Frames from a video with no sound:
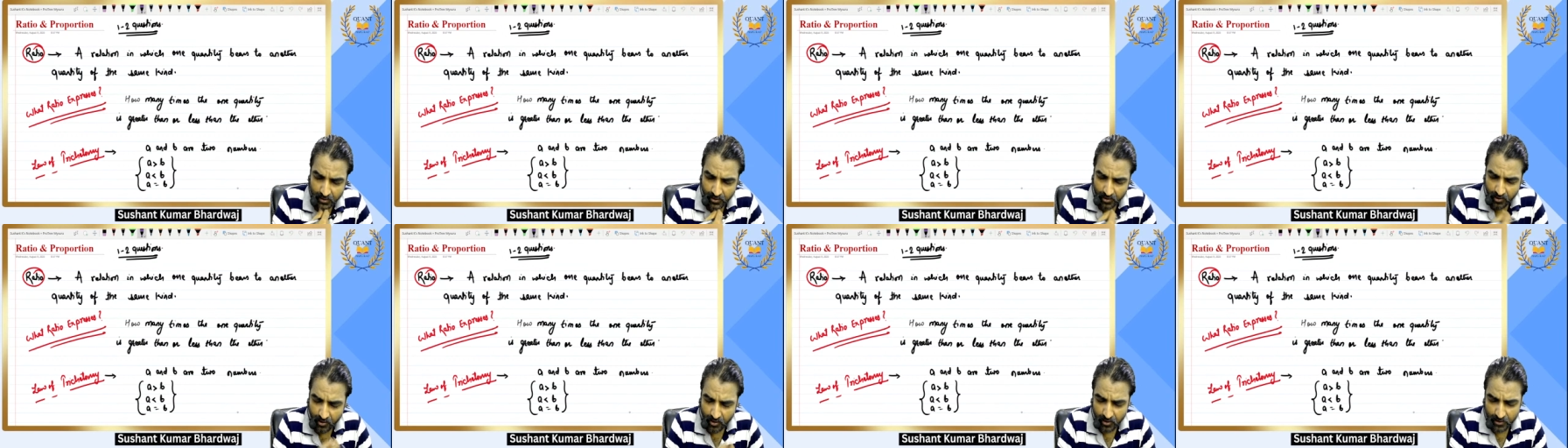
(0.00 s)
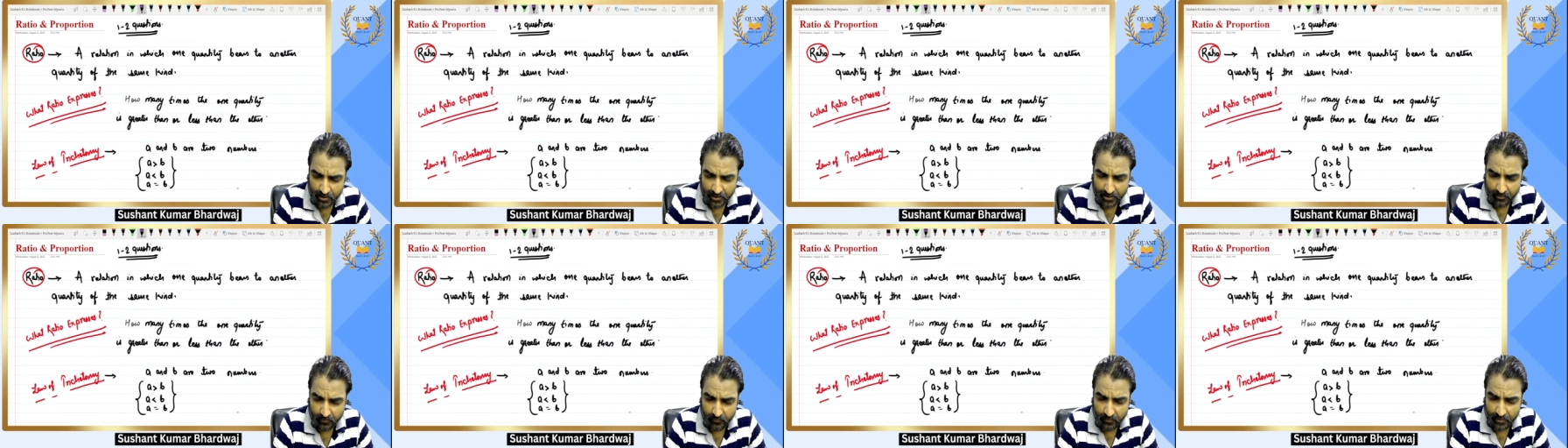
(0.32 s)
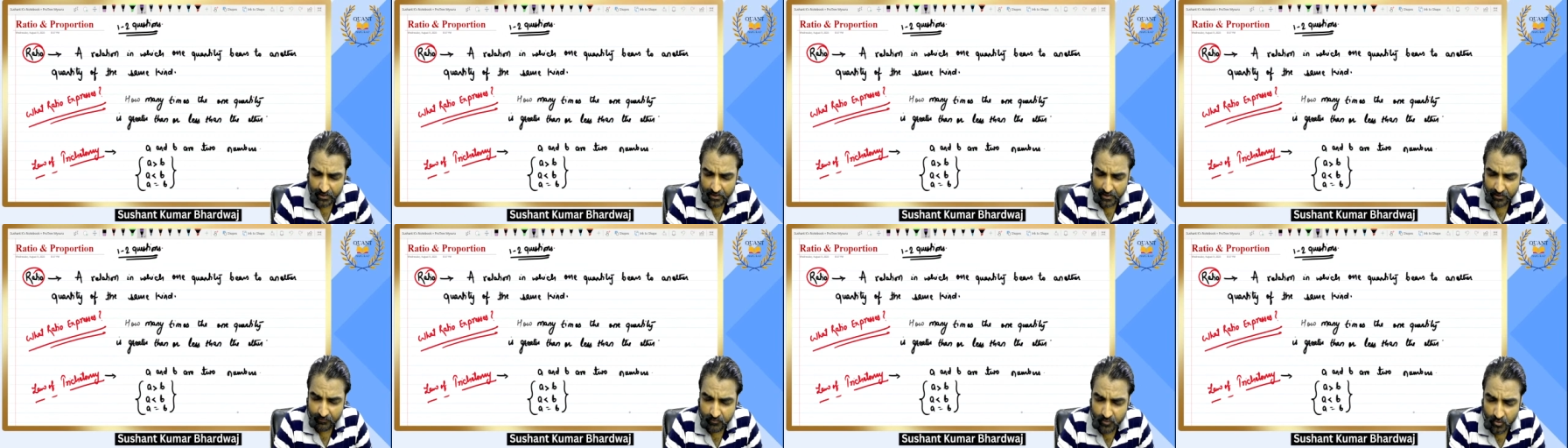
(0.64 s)
Okay, we'll
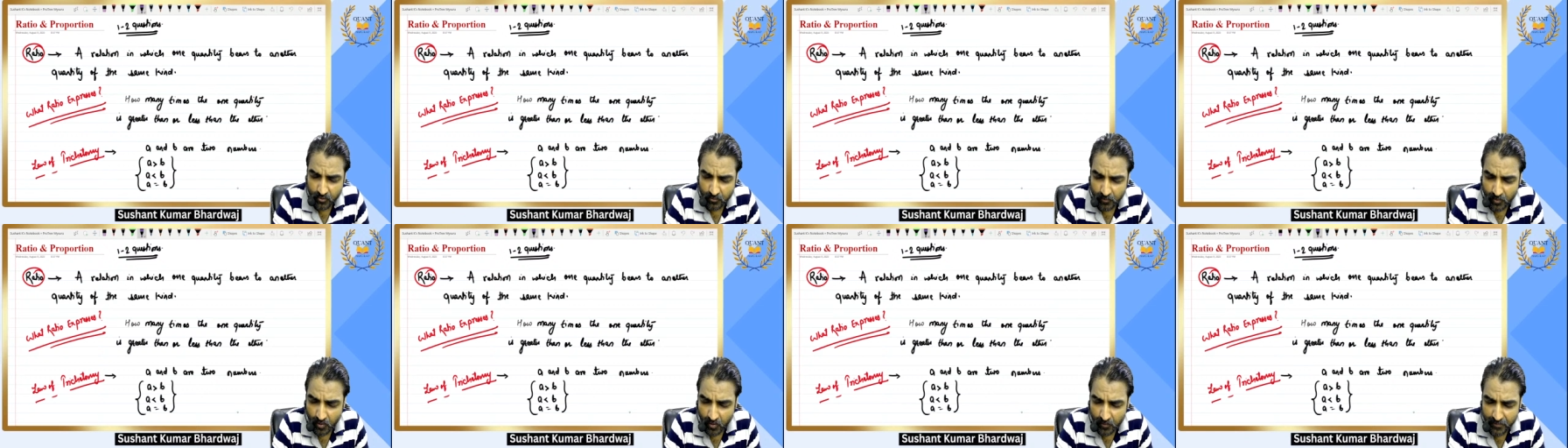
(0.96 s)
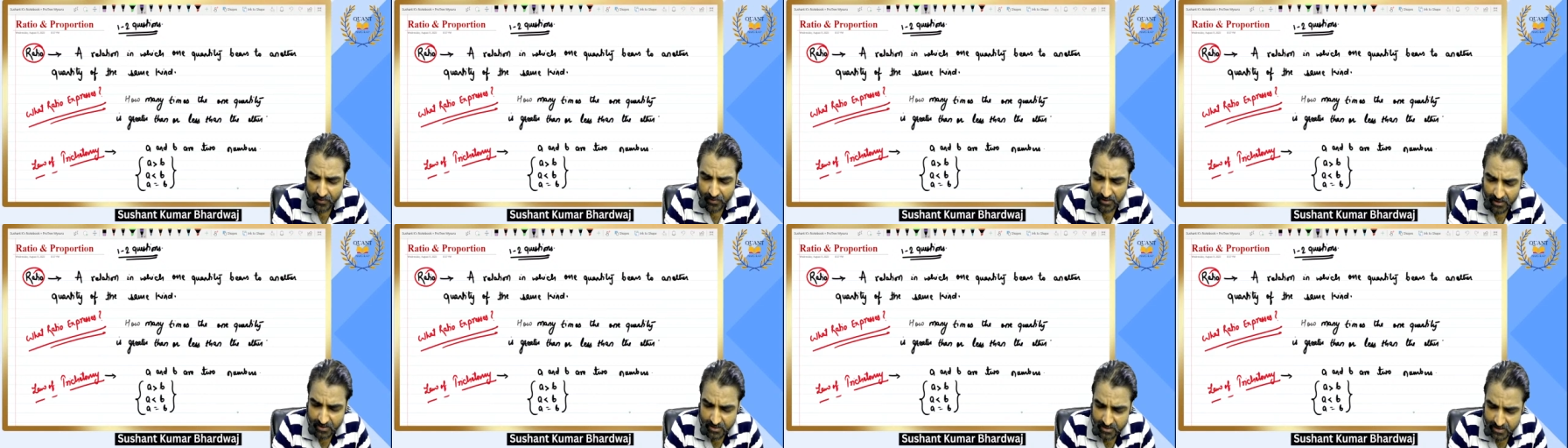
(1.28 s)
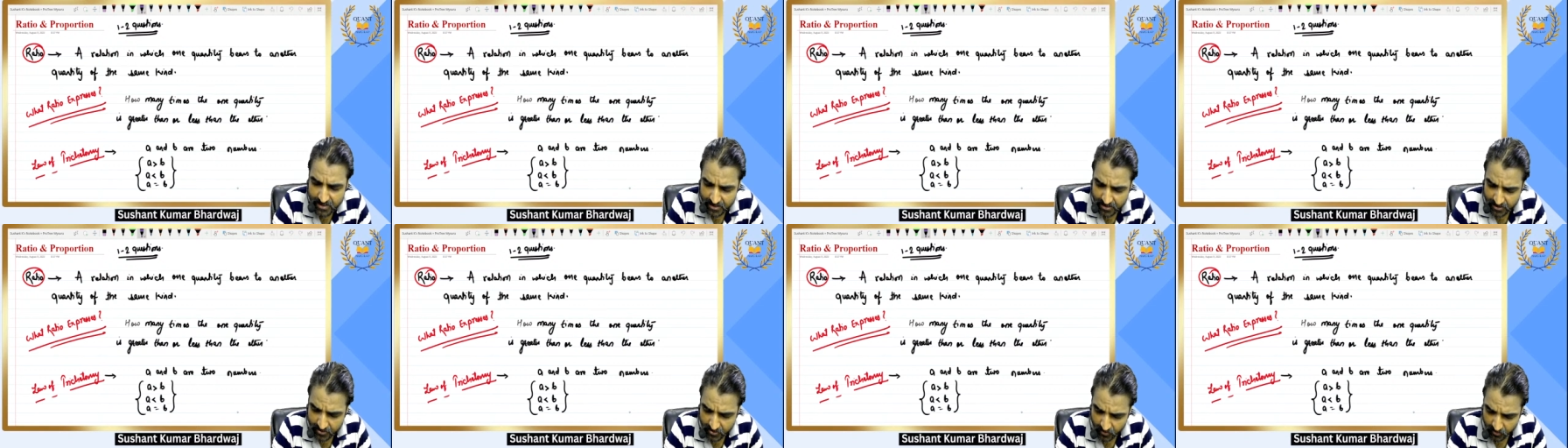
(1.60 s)
give 2 more
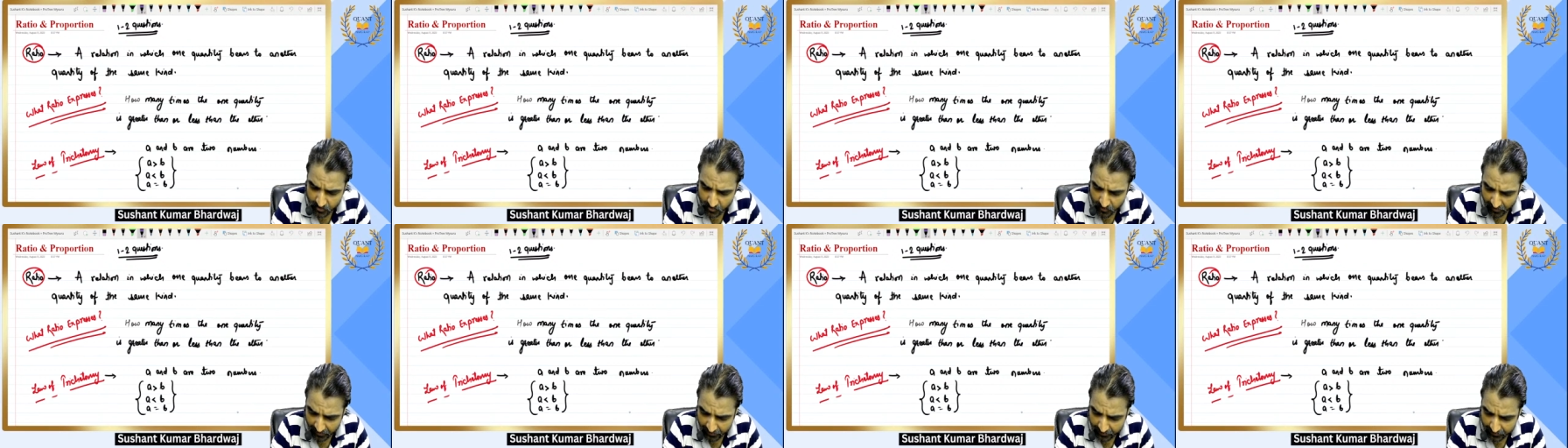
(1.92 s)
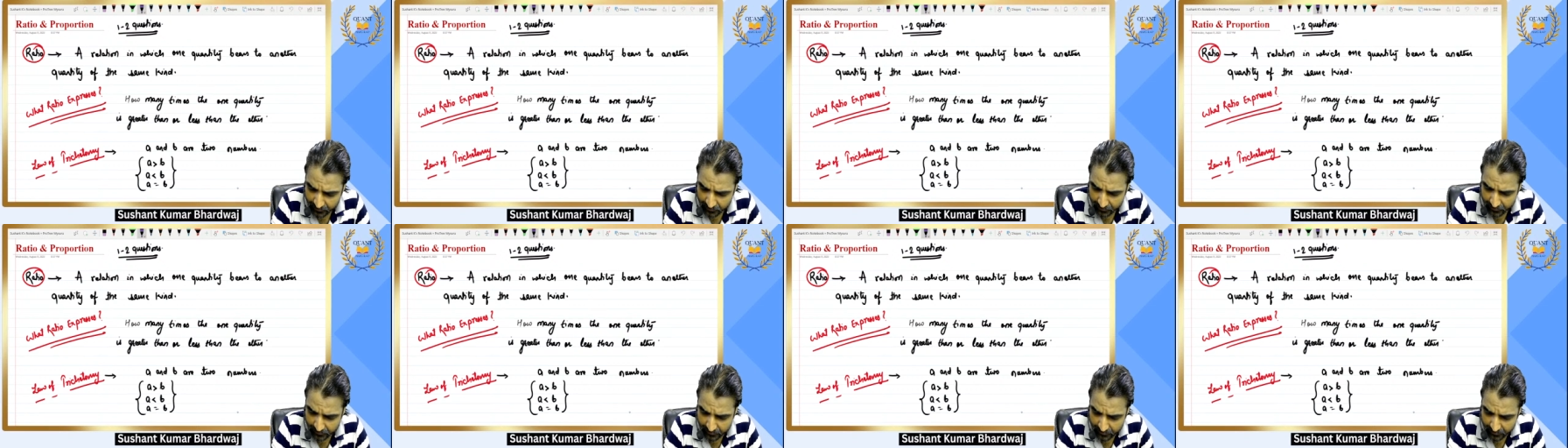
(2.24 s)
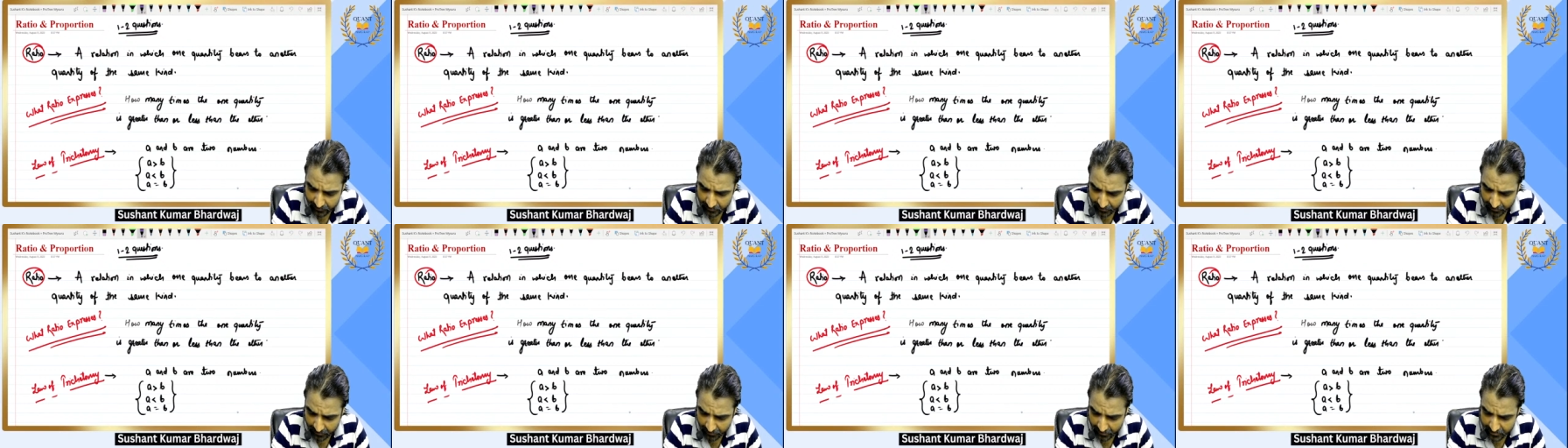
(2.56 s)
minutes to join.
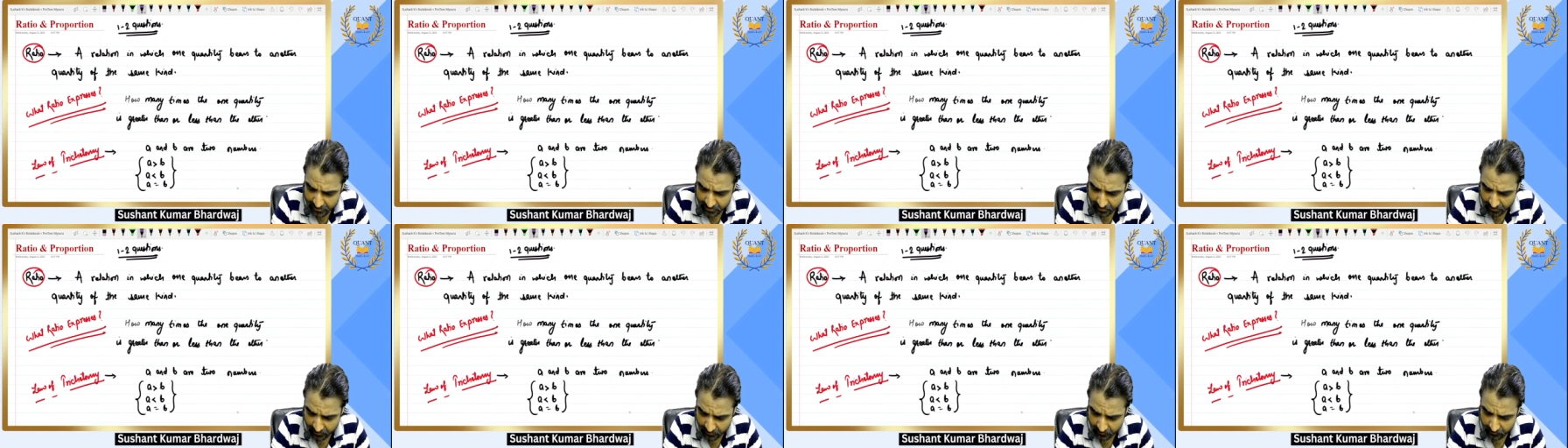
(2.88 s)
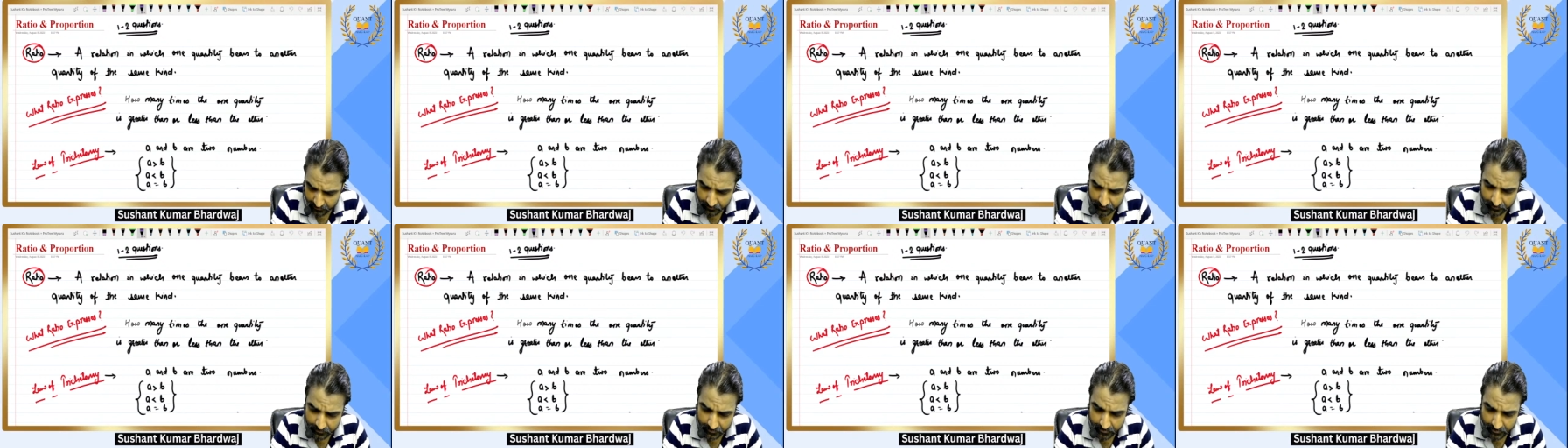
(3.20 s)
Hi Chandan.